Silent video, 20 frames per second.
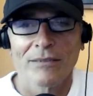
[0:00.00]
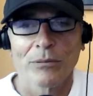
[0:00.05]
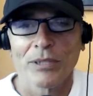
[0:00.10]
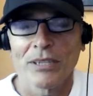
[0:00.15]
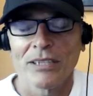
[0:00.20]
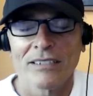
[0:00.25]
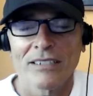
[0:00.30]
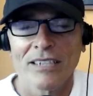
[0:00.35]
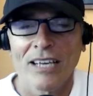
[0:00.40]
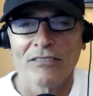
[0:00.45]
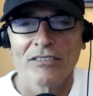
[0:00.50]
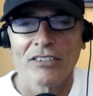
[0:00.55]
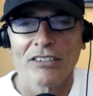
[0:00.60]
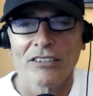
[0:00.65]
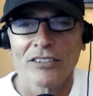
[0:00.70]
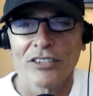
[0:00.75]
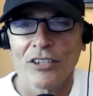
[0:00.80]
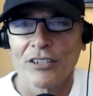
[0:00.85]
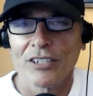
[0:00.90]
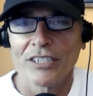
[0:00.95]
with the
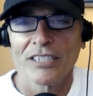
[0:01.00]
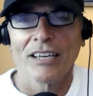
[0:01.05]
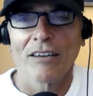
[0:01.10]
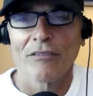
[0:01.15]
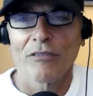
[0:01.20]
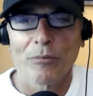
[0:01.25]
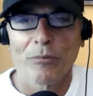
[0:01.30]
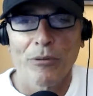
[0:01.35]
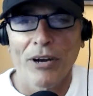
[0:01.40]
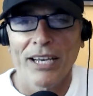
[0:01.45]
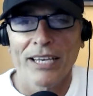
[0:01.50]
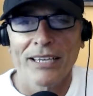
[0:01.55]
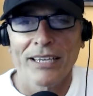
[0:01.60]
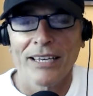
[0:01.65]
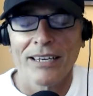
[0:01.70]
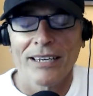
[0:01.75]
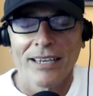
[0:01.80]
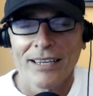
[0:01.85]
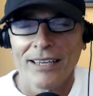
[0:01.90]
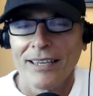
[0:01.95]
devil. You could never break
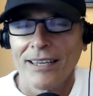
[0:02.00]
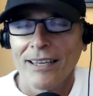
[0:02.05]
it.